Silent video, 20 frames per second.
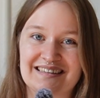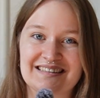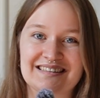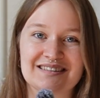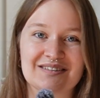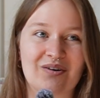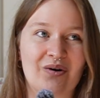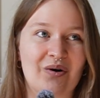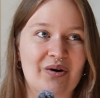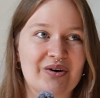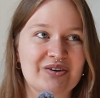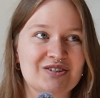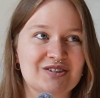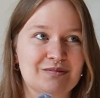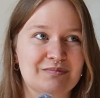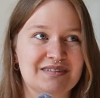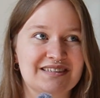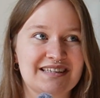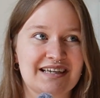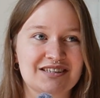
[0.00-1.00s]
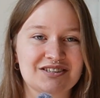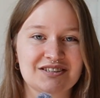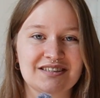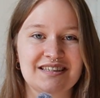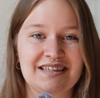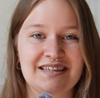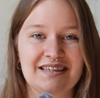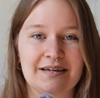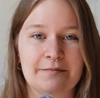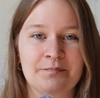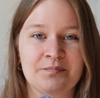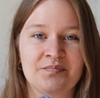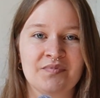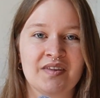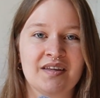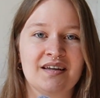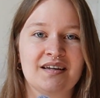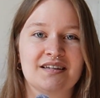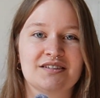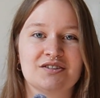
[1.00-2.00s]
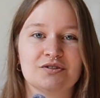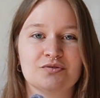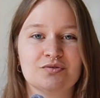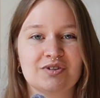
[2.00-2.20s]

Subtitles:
It's awesome. It's a